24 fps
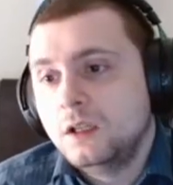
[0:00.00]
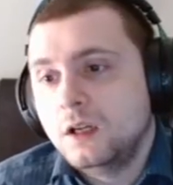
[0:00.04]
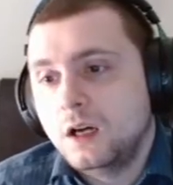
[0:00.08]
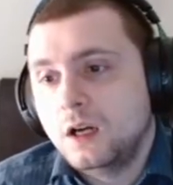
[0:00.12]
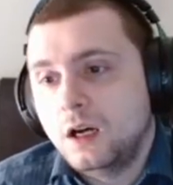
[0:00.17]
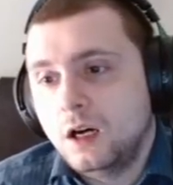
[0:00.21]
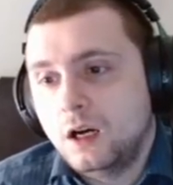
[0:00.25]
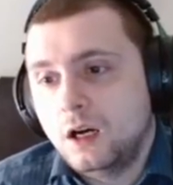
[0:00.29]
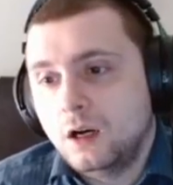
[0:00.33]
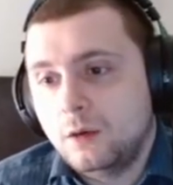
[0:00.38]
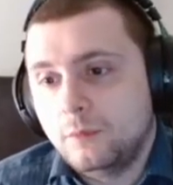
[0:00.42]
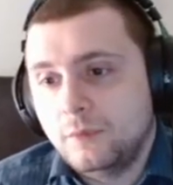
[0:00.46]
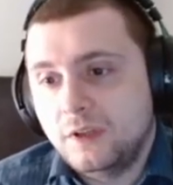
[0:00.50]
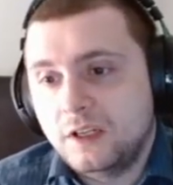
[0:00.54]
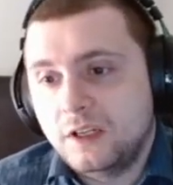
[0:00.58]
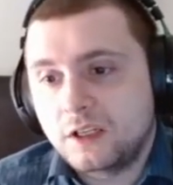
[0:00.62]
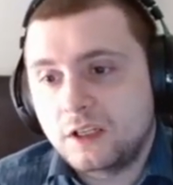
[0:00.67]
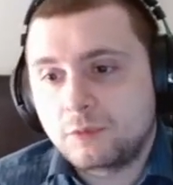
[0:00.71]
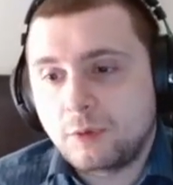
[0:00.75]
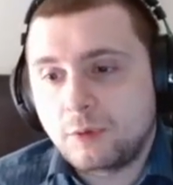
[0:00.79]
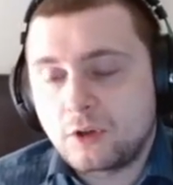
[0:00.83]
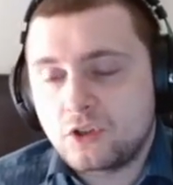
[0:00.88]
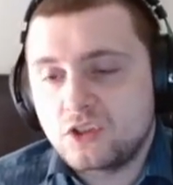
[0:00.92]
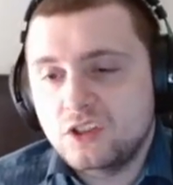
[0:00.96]
And
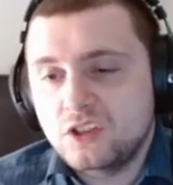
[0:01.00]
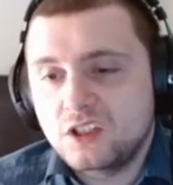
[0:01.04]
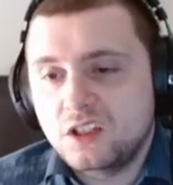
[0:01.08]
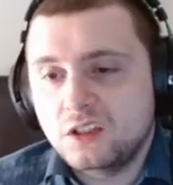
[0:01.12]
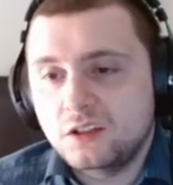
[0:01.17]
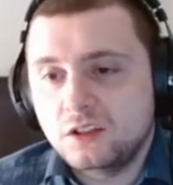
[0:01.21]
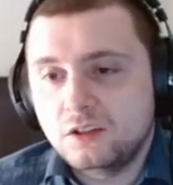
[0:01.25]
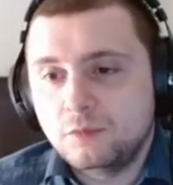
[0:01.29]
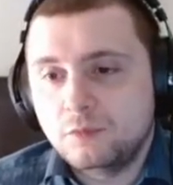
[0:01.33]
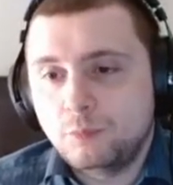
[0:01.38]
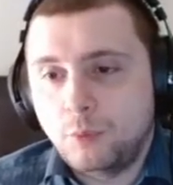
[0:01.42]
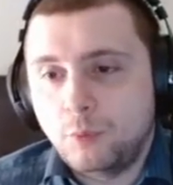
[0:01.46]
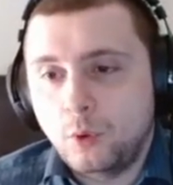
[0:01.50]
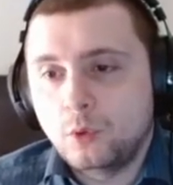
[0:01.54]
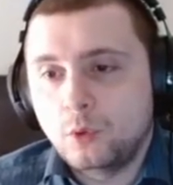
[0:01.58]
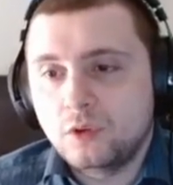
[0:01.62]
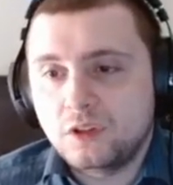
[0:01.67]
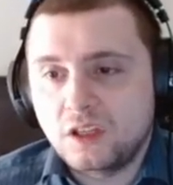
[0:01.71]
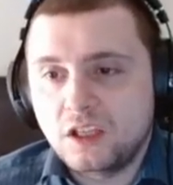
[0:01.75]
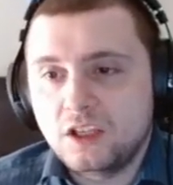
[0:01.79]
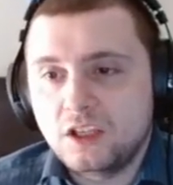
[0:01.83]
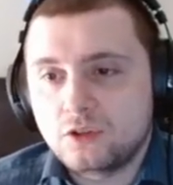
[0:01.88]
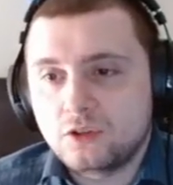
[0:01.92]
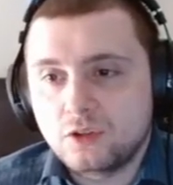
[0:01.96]
especially because it's
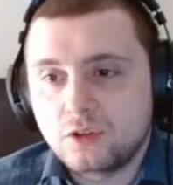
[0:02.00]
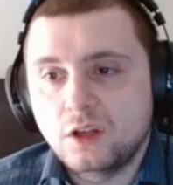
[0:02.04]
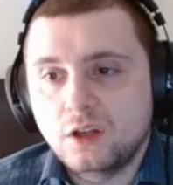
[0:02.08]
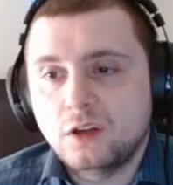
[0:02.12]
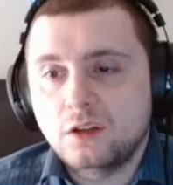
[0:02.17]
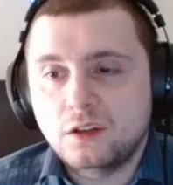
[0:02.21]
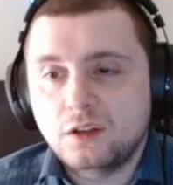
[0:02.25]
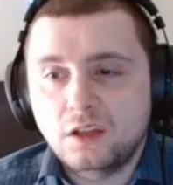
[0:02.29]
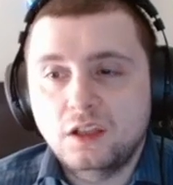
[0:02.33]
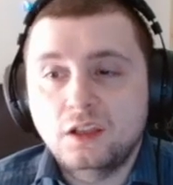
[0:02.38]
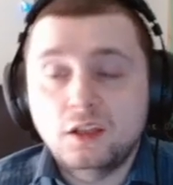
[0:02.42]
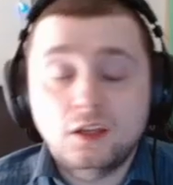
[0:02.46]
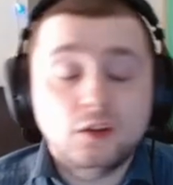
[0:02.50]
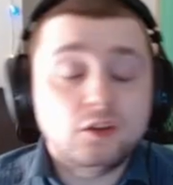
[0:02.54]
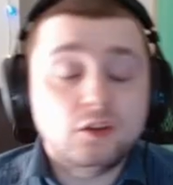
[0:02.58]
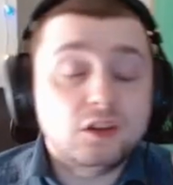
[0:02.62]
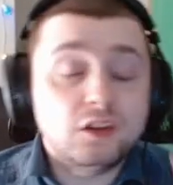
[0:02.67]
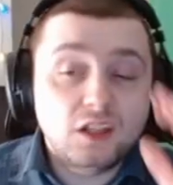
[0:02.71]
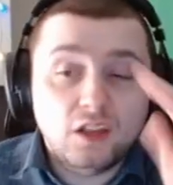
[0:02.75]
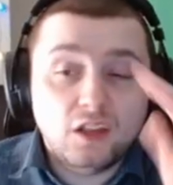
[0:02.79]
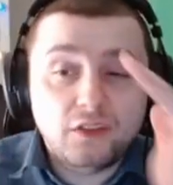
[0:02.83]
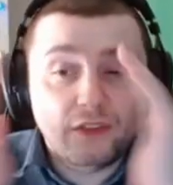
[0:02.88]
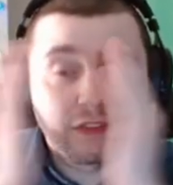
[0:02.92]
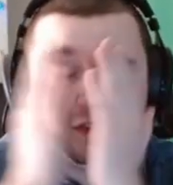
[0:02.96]
bonus H. Here's
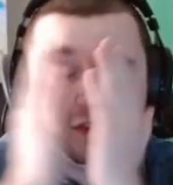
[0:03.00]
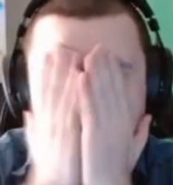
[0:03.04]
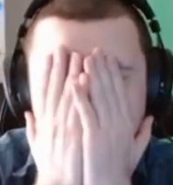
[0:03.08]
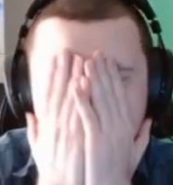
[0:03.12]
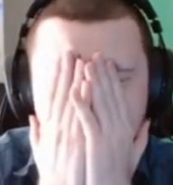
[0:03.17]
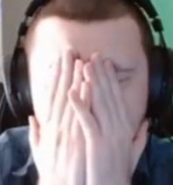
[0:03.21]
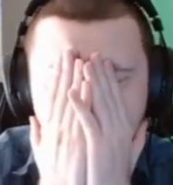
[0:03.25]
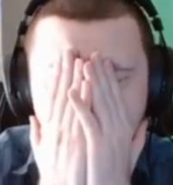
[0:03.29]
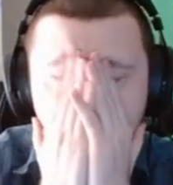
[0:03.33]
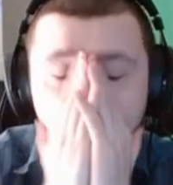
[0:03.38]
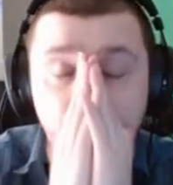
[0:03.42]
the other thing, too.